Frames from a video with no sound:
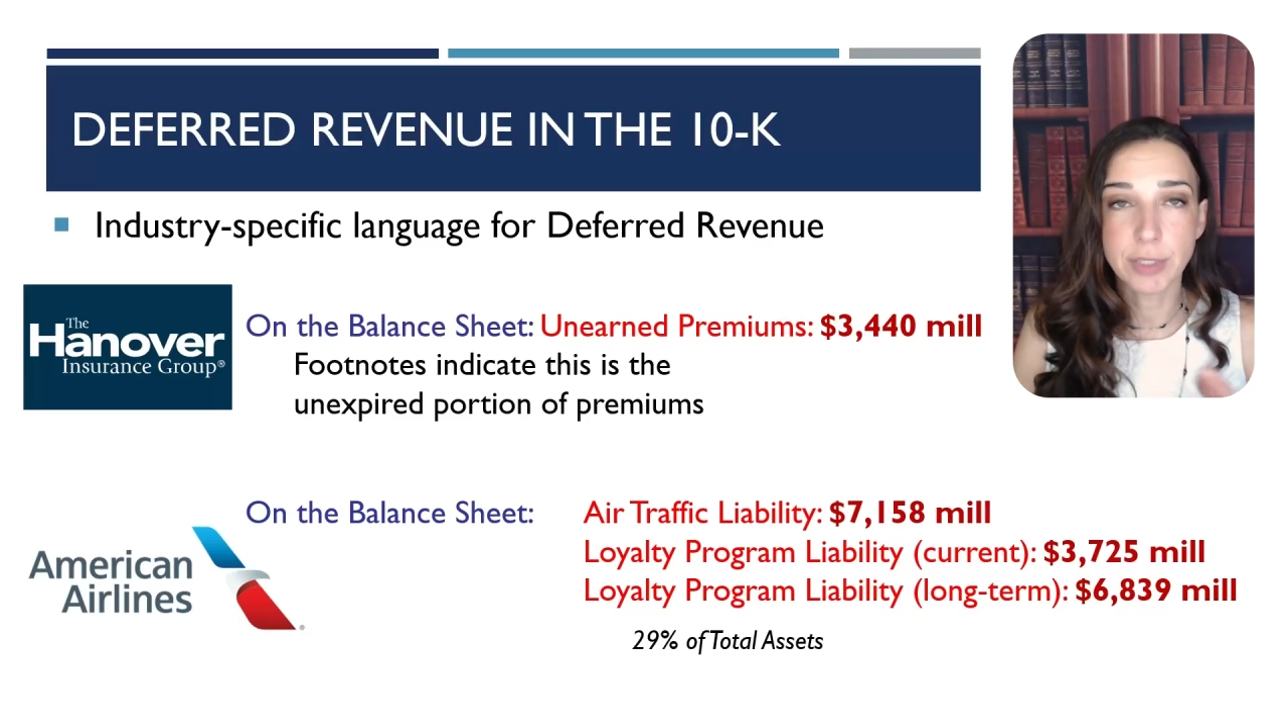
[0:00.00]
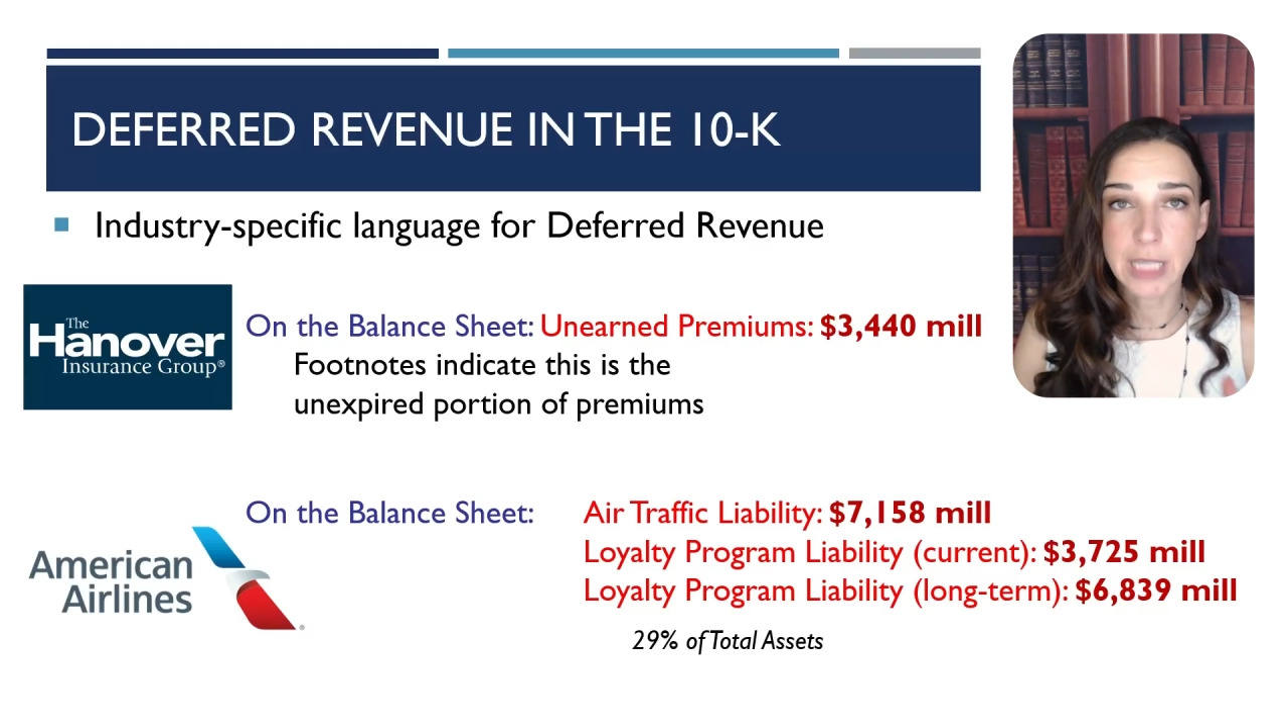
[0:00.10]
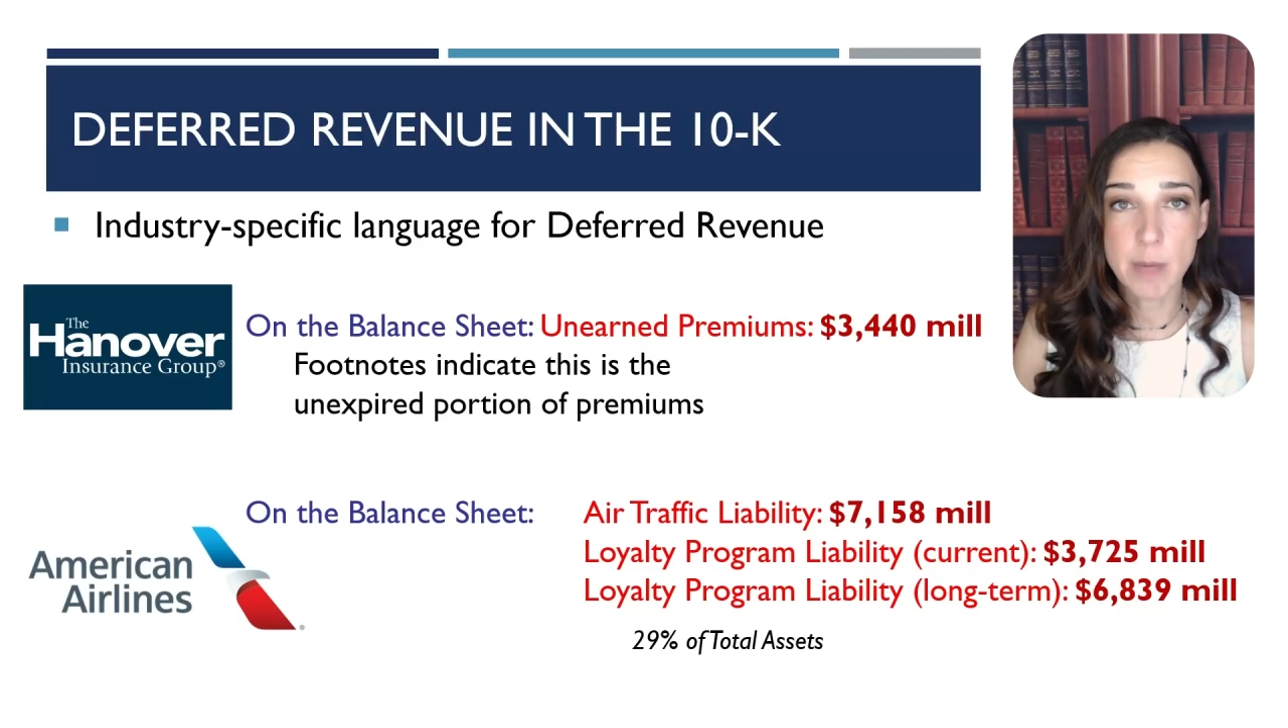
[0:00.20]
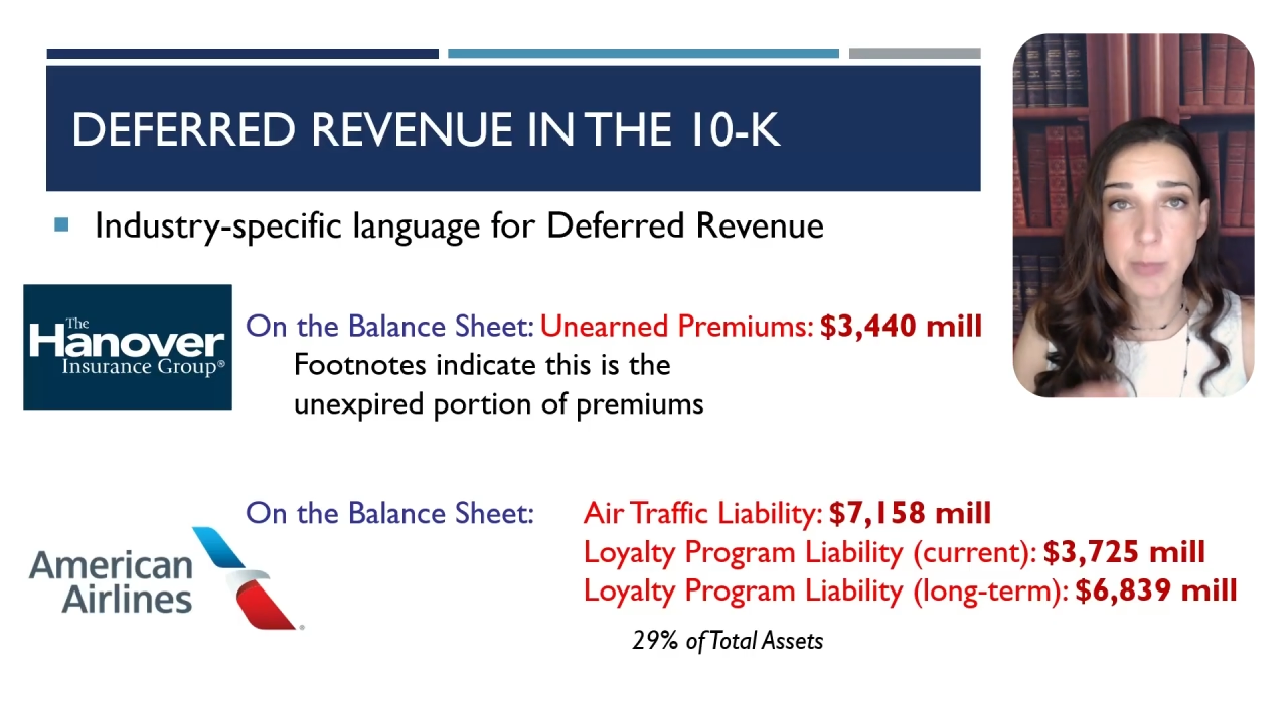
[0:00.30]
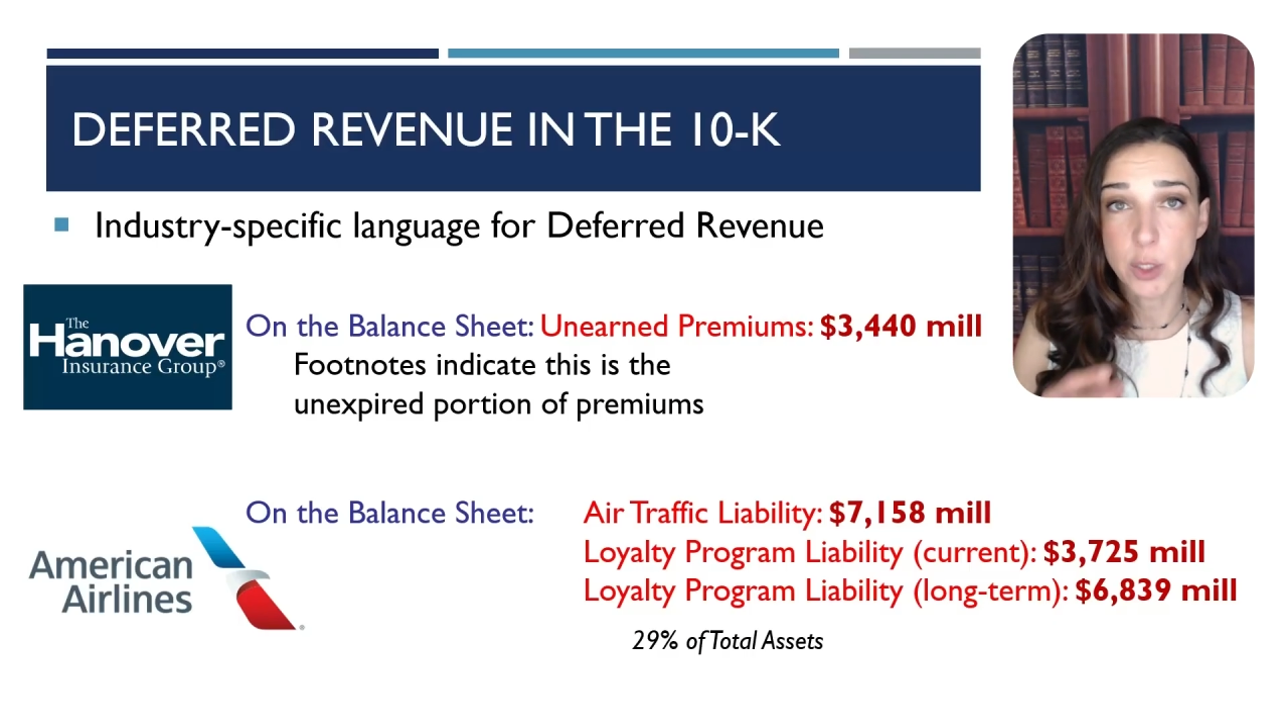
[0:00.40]

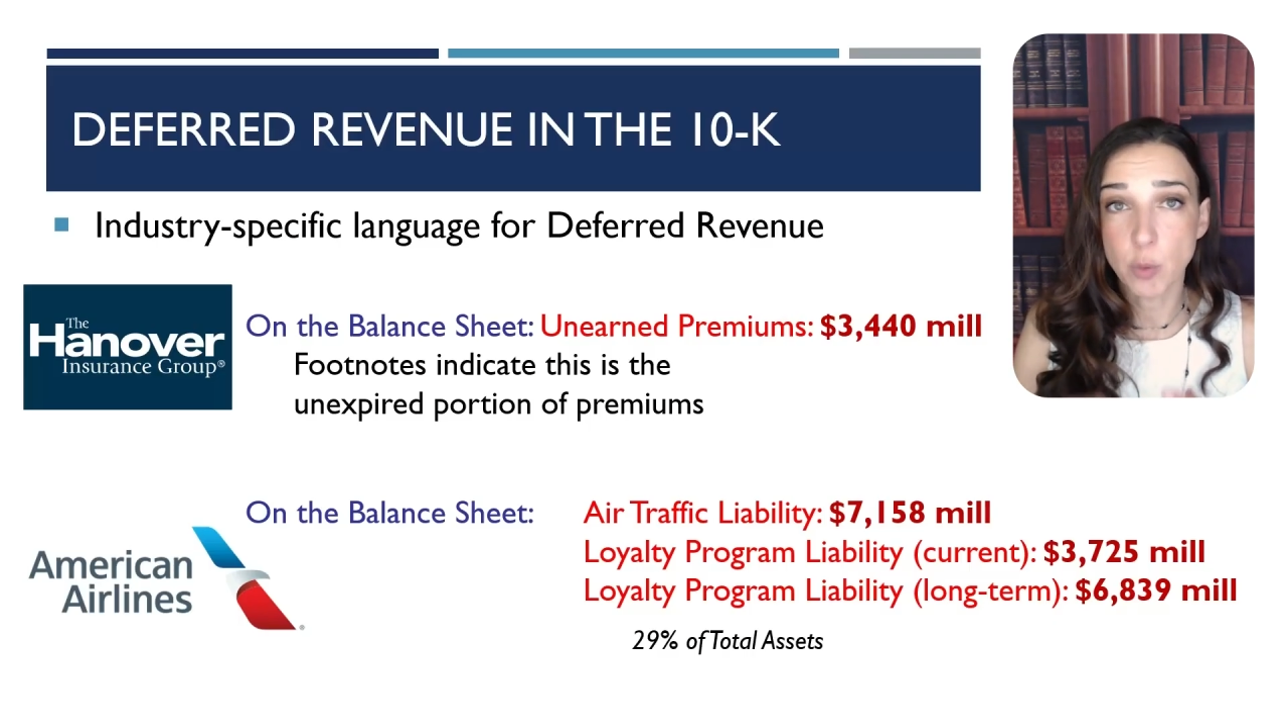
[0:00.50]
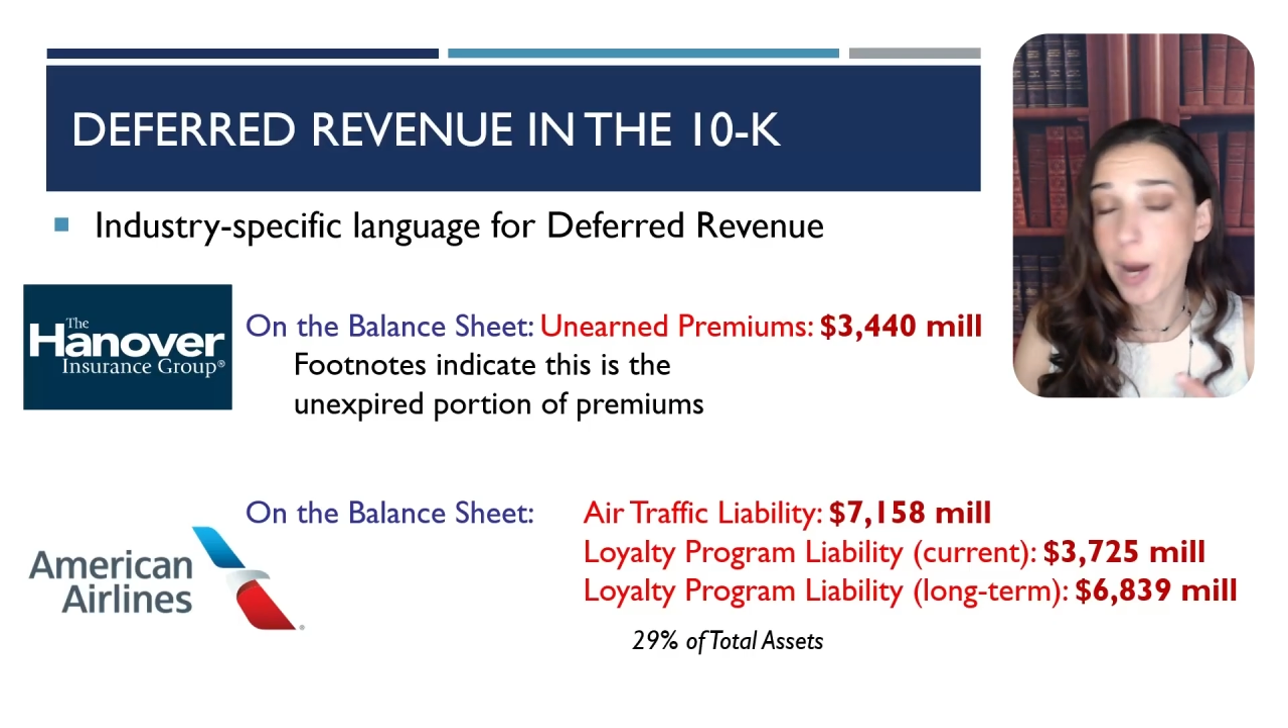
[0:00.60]
time that you